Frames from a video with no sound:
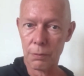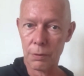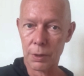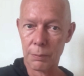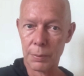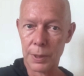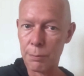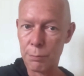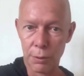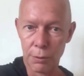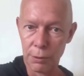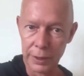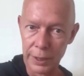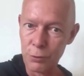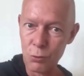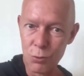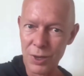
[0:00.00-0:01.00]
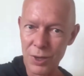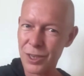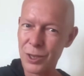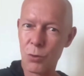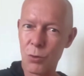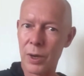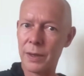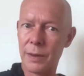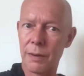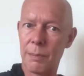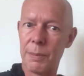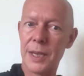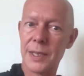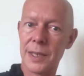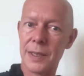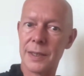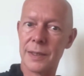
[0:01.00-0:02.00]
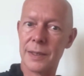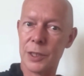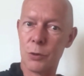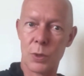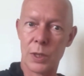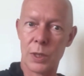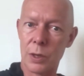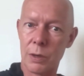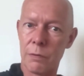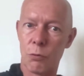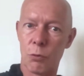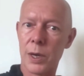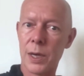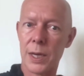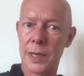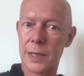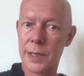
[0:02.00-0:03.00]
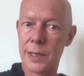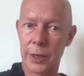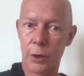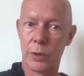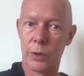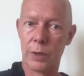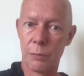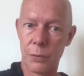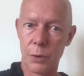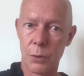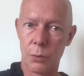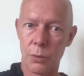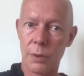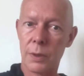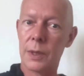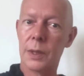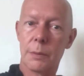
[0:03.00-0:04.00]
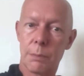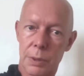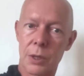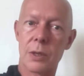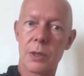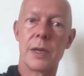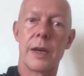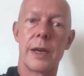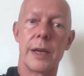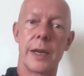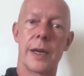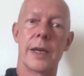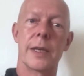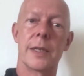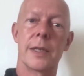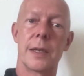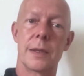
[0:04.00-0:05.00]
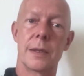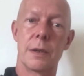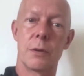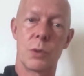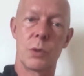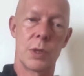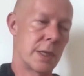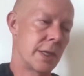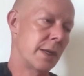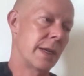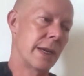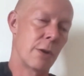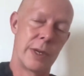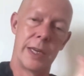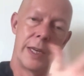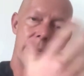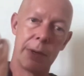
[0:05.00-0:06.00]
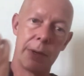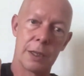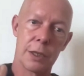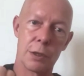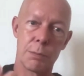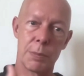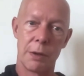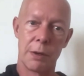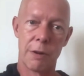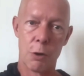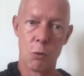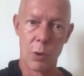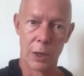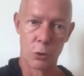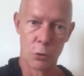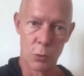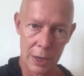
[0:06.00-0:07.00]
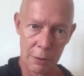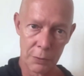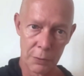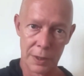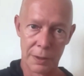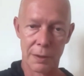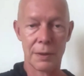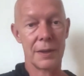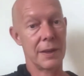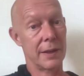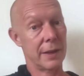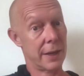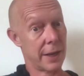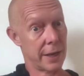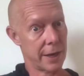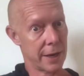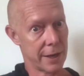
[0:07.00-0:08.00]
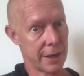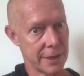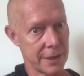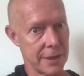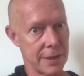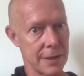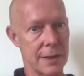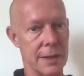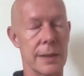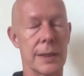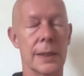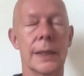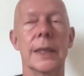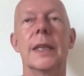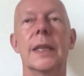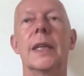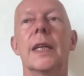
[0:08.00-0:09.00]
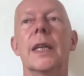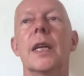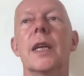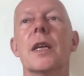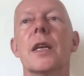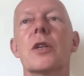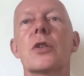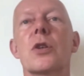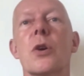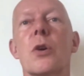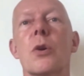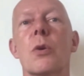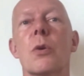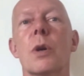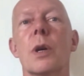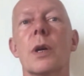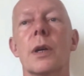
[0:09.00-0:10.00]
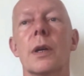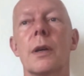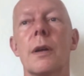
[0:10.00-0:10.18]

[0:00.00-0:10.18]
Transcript: where people can do actually quite amazing things without even realizing on their phone because they're AI assisted. We see it now in emails being very well drafted, AI assisted. So